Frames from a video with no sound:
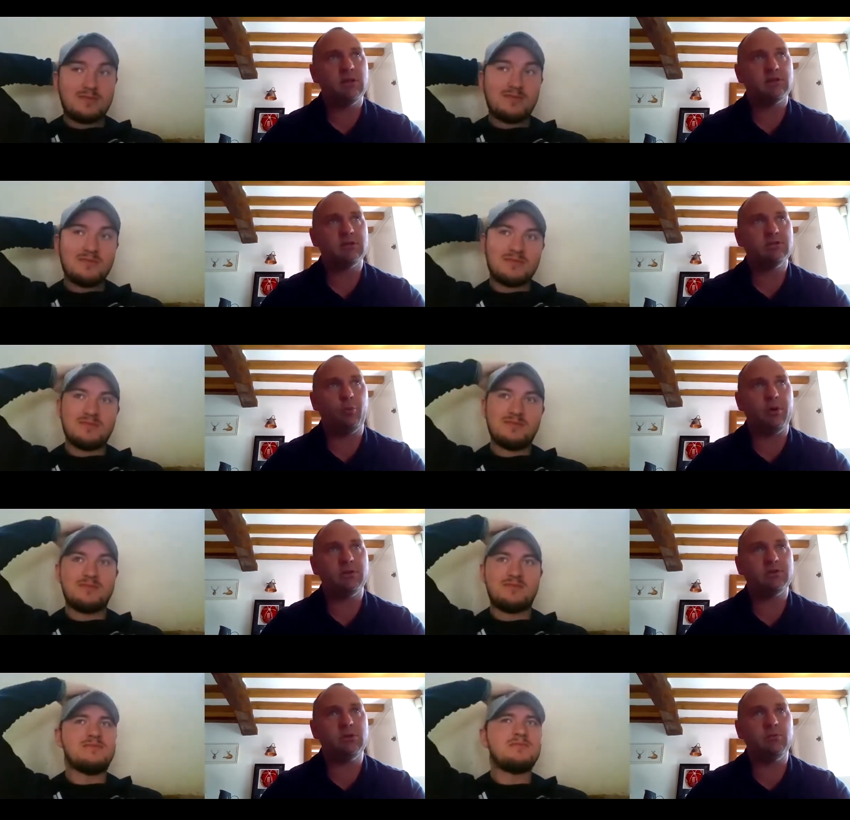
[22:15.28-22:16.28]
Speaker 1: that's a topic
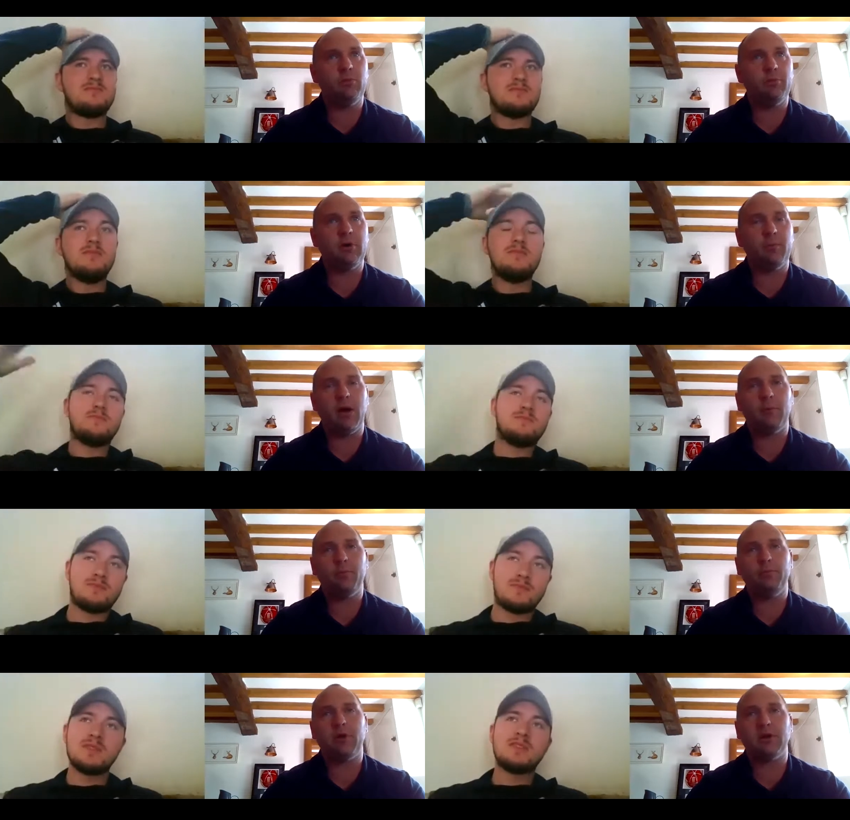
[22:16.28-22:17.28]
that's come up about
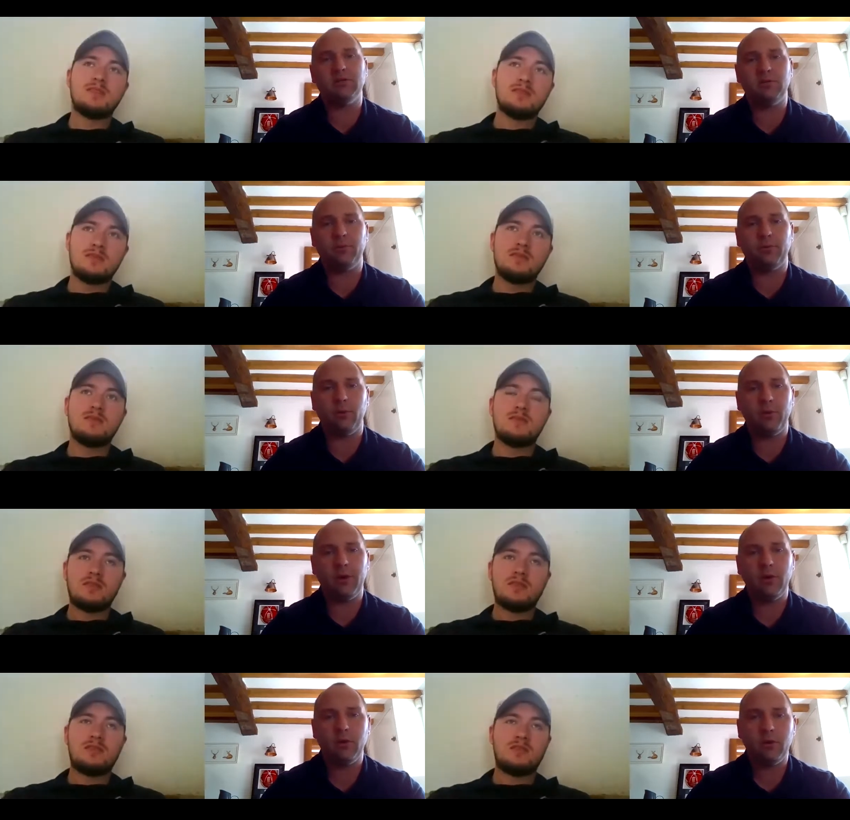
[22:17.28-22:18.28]
practicing
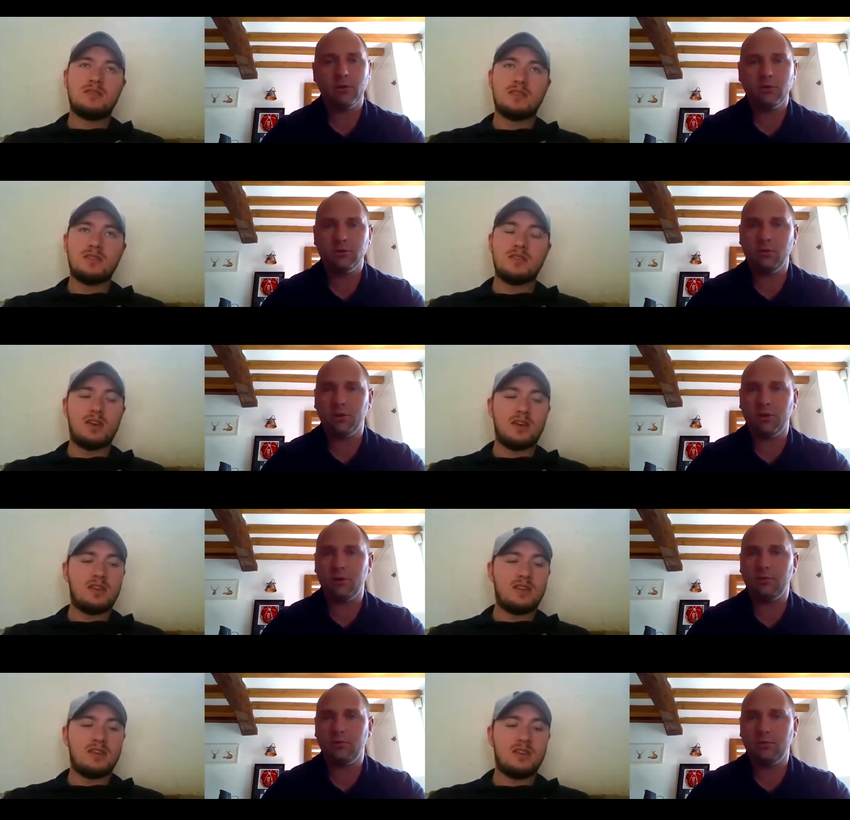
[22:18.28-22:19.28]
properly. Do you yeah.
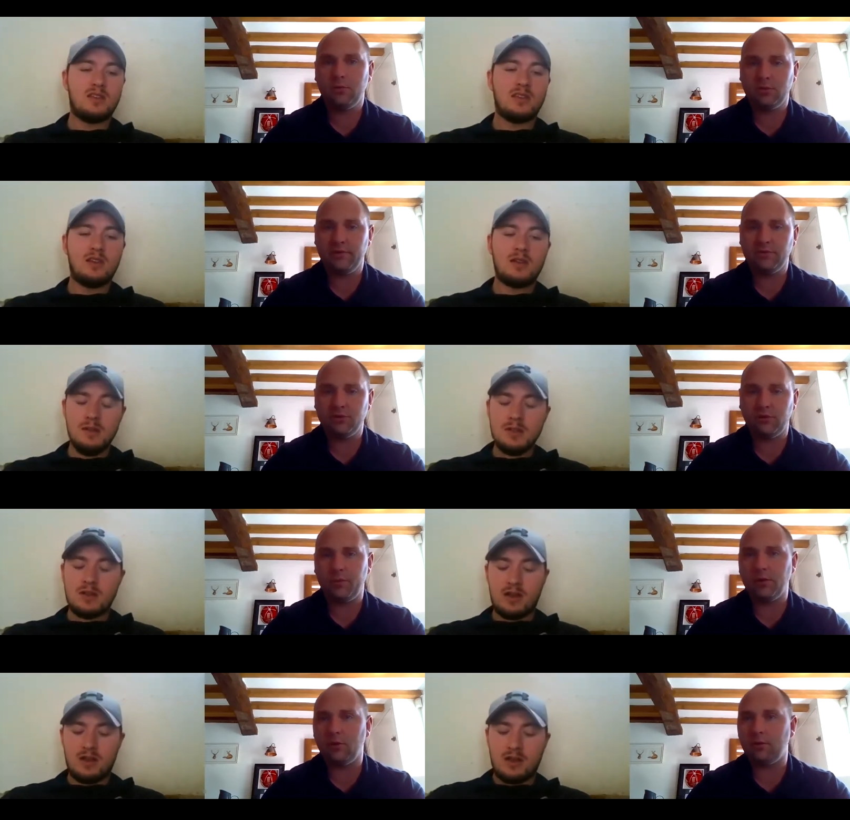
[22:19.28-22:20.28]
give us your
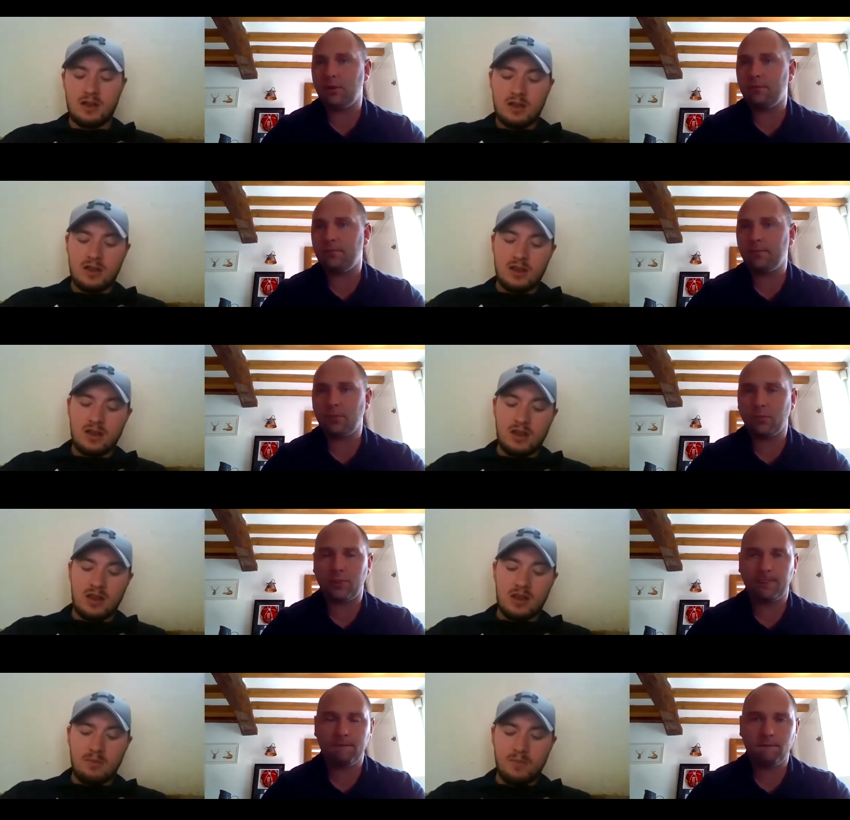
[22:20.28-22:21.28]
opinion on that?
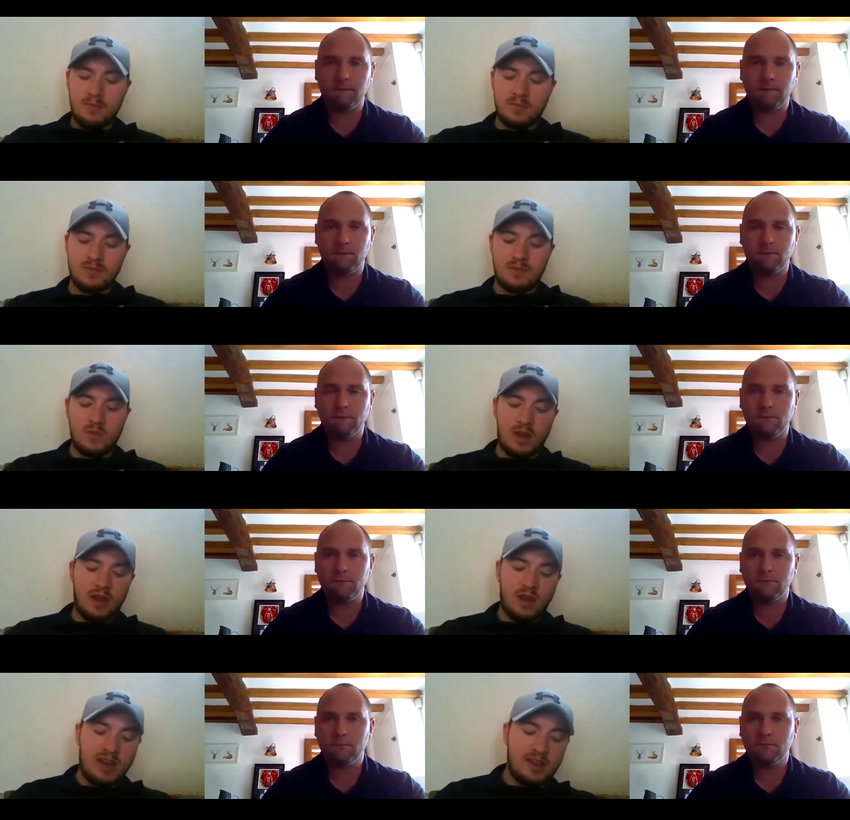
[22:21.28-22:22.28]
Speaker 2: Um, well,
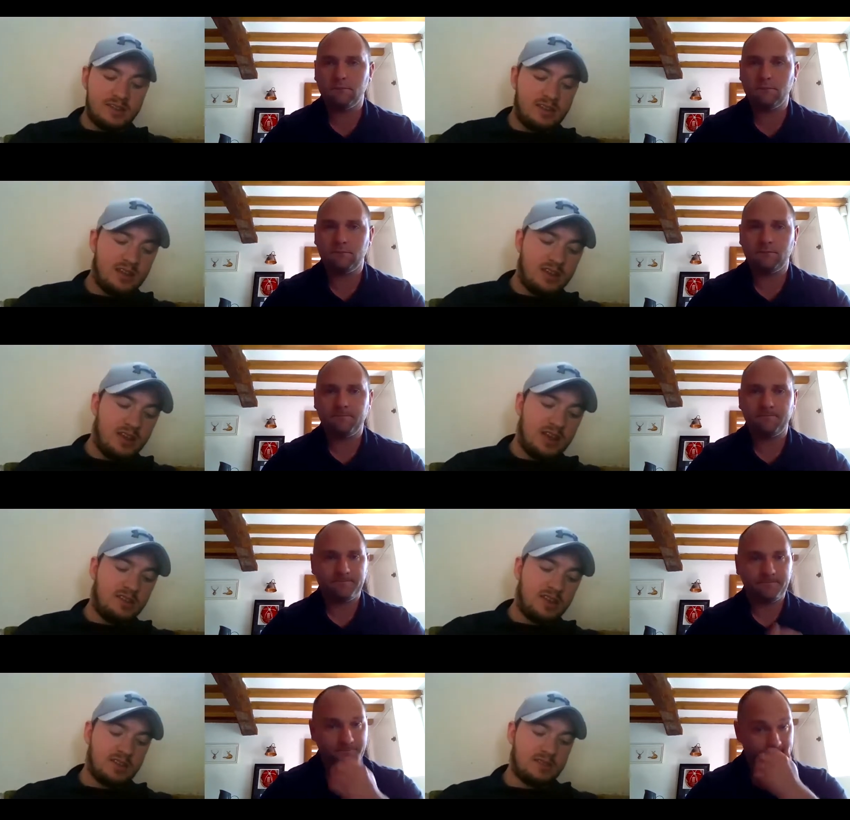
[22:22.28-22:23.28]
I guess
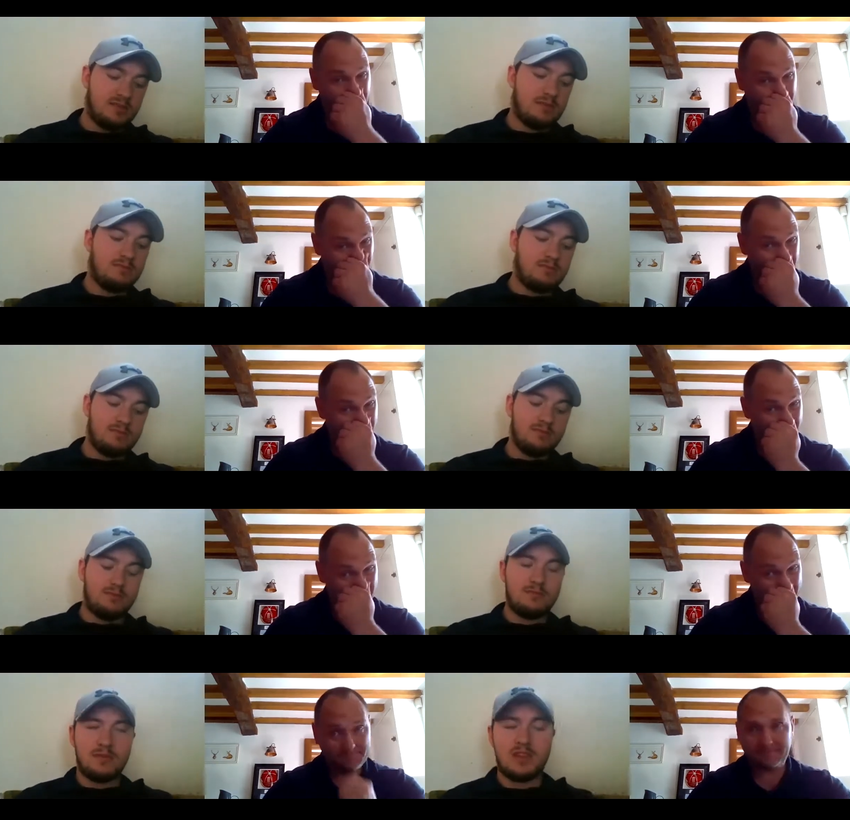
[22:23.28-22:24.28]
it's it.
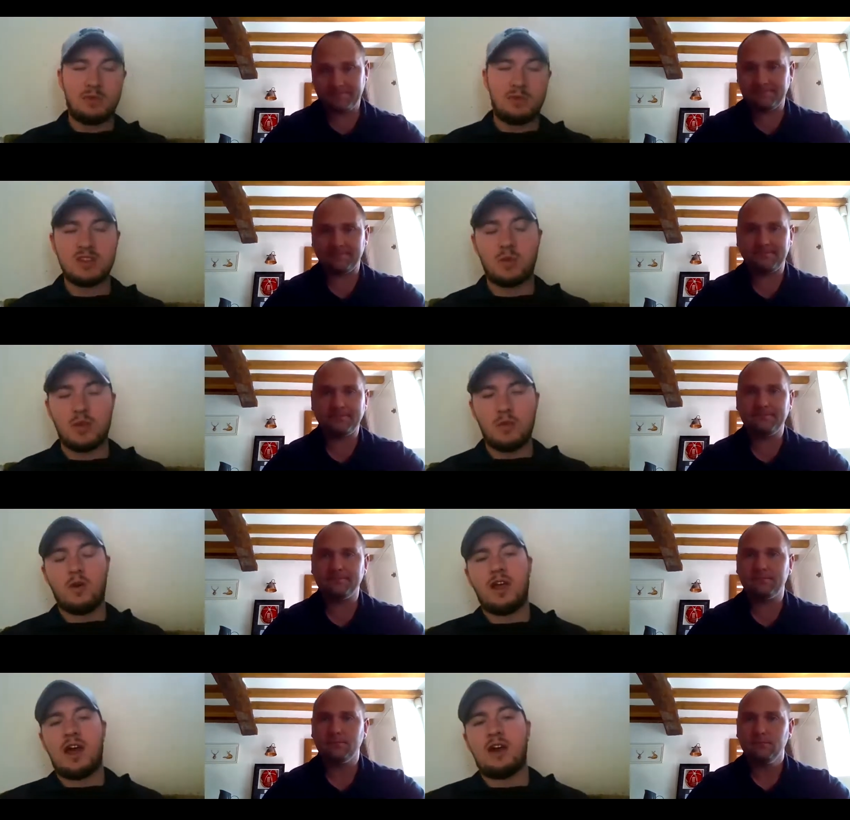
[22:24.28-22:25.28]
It depends what you
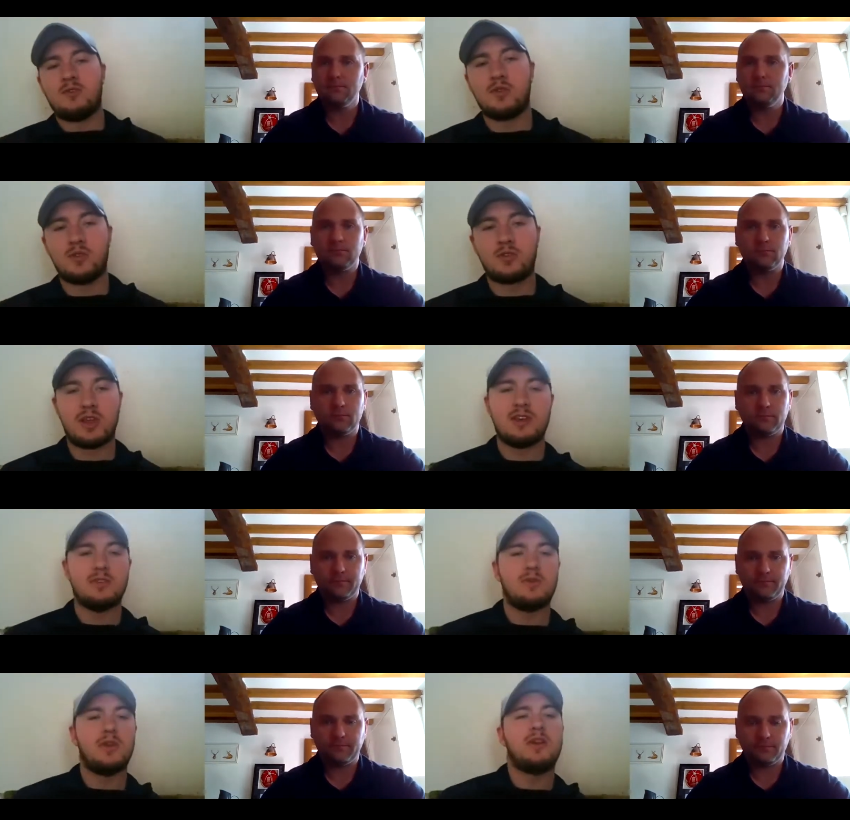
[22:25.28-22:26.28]
want out of your cricket,
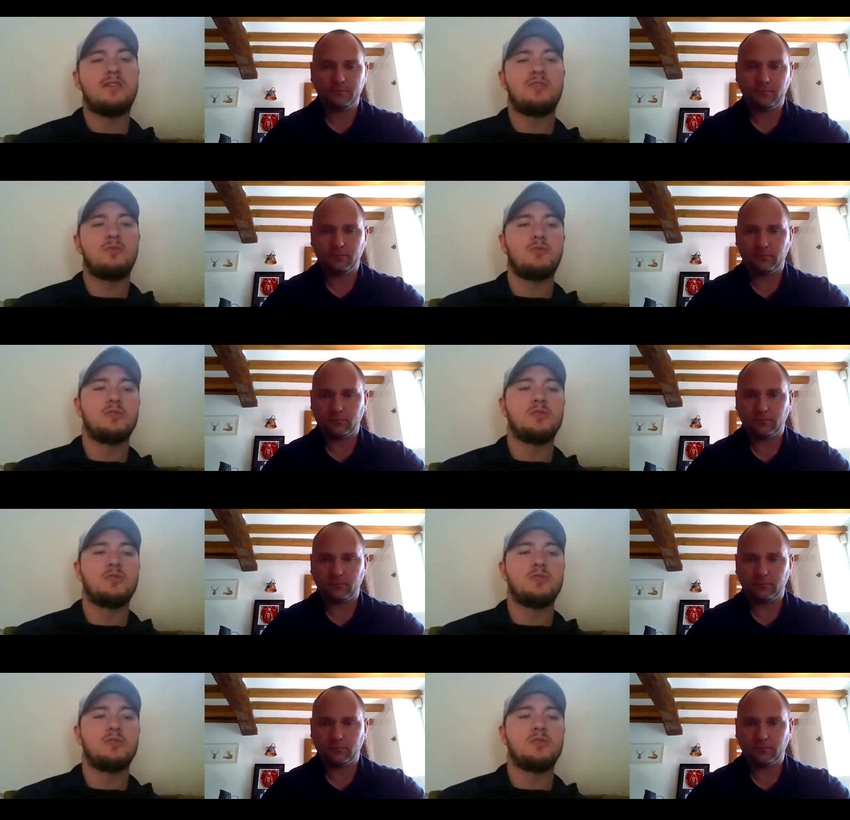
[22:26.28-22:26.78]
really. If you're